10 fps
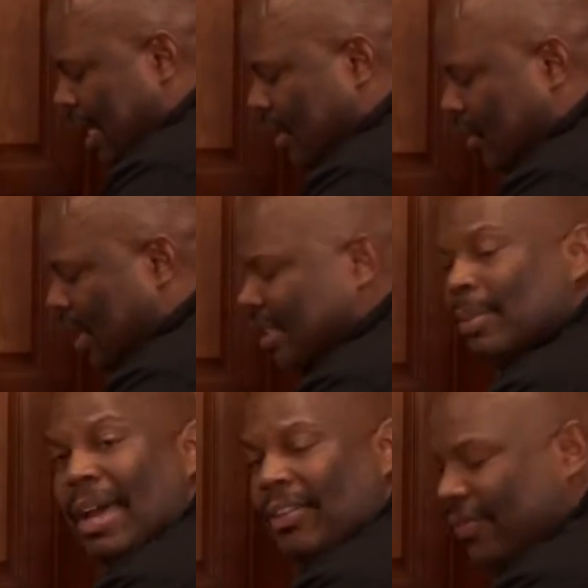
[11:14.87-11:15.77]
is just
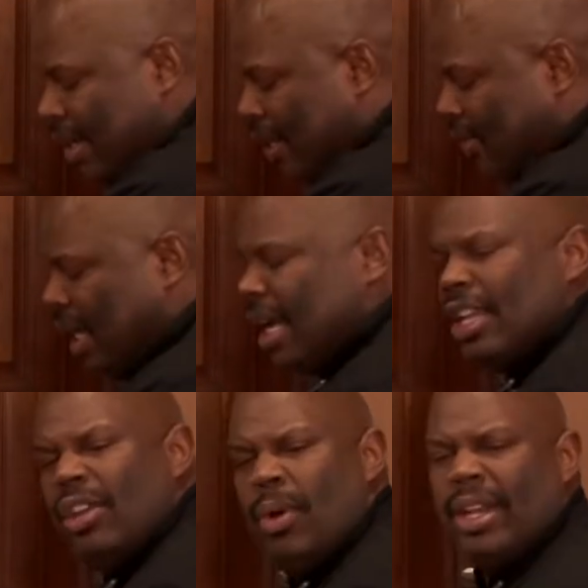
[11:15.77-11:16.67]
about finished.
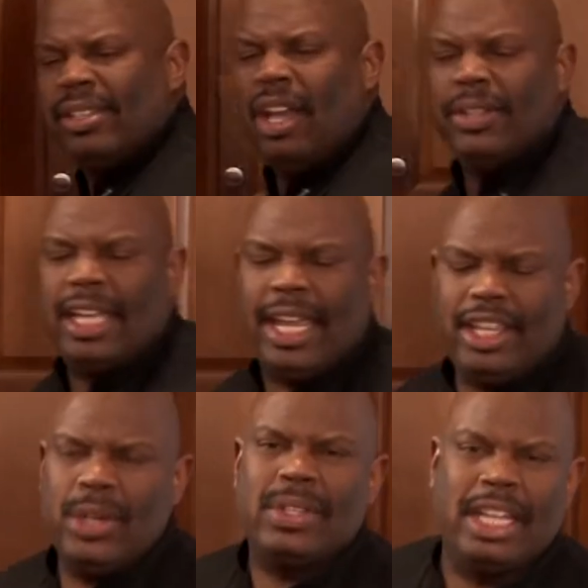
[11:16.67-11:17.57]
You want to saute
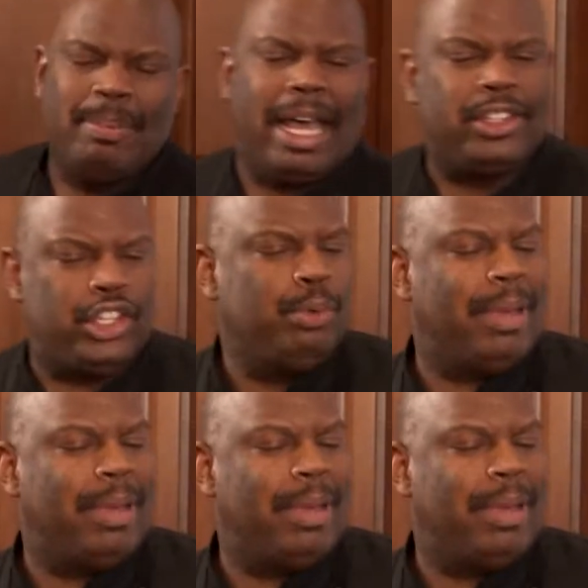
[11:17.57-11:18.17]
usually about 2